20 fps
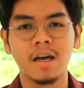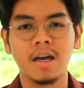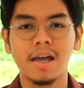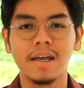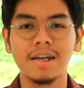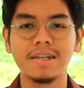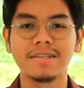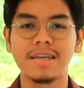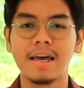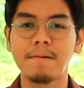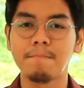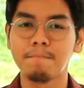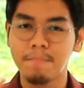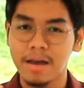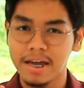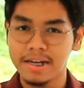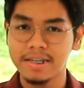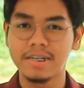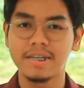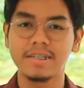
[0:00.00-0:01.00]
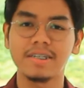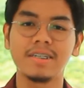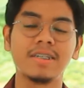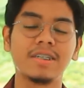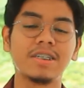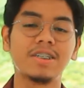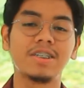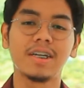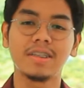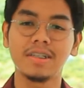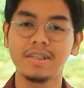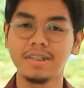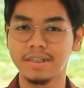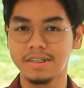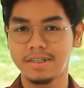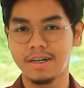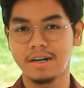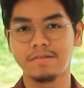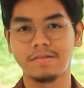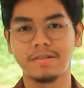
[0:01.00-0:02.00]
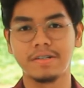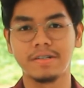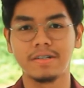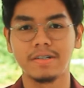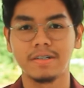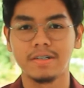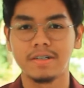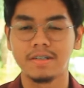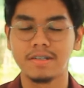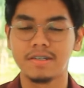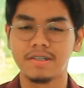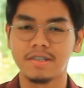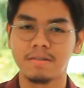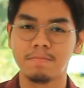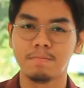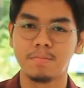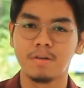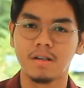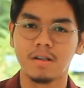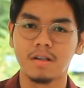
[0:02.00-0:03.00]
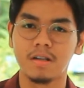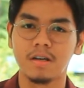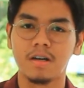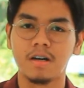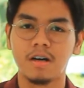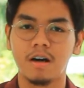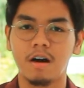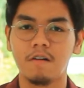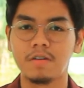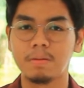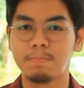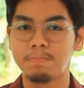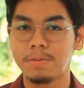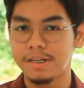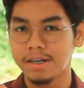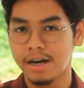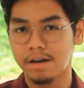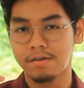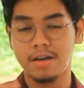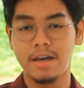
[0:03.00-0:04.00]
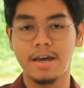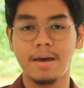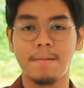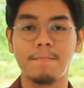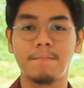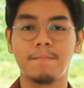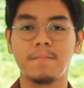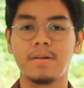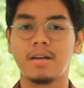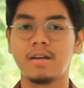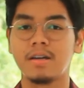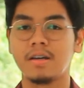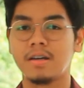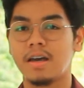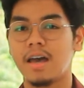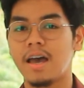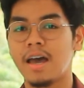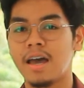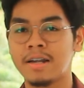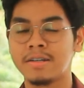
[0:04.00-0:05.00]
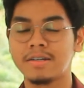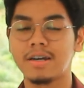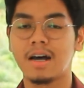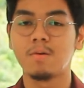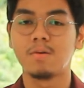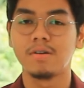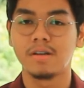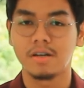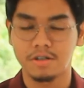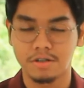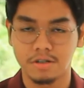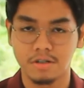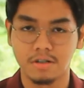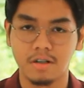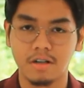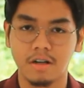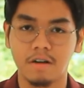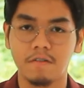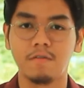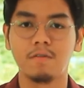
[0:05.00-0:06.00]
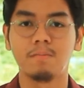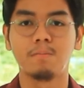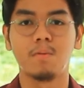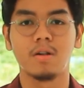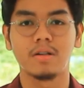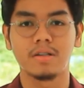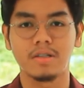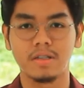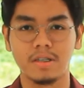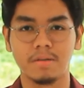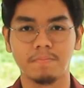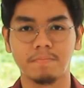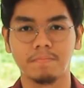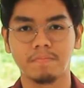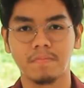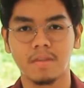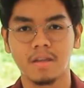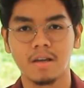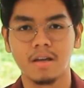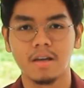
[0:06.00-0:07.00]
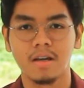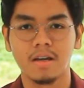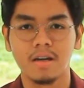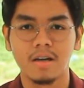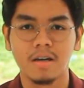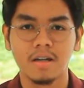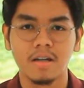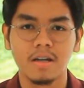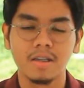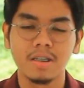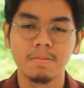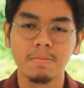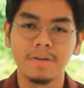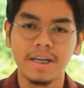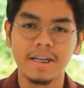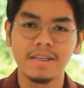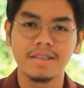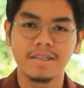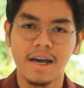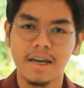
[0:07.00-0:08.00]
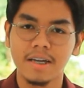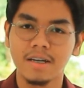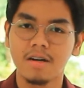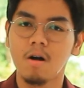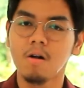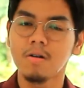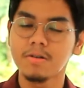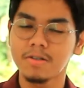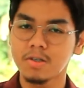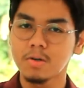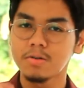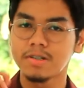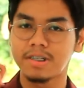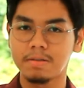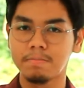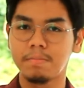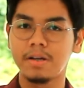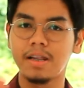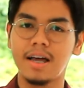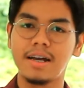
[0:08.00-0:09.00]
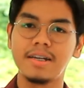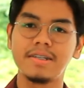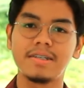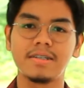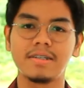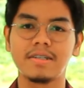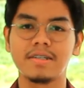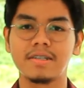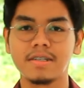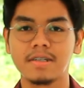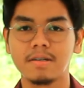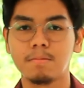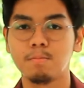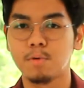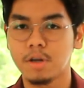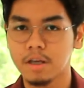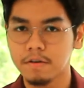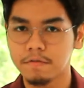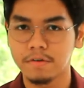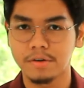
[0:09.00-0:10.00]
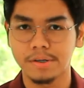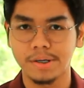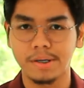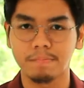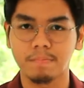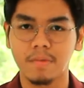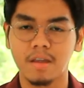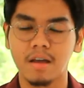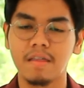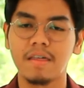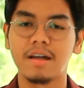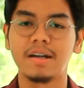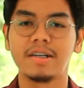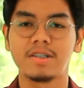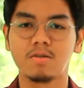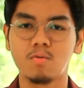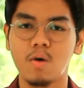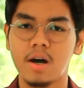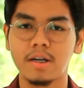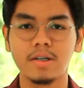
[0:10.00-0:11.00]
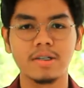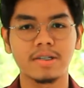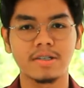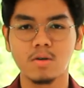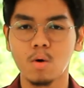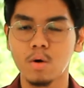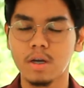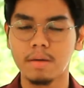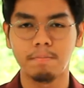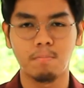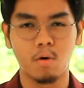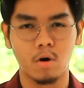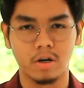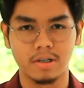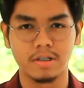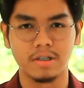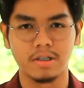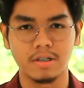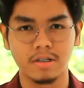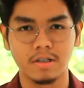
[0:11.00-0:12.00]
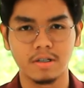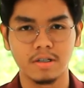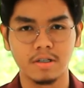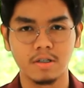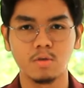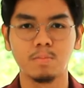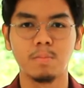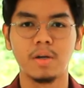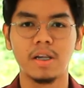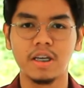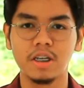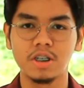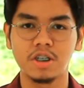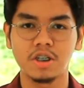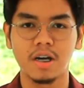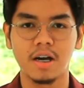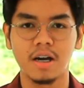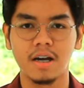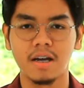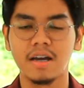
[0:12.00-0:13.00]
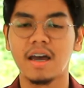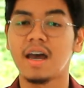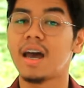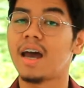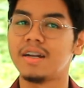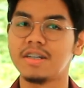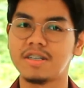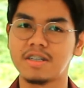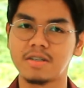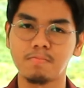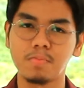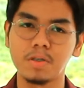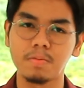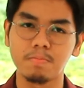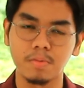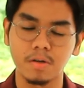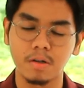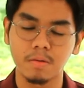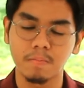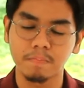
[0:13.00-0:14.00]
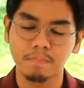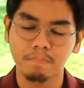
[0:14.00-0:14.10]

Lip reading: It is embedded in the Jata Negara, the symbol of the PRM, and our national football team. The Malayan tiger also symbolizes bravery. That is why it is so important to Malaysia and its people.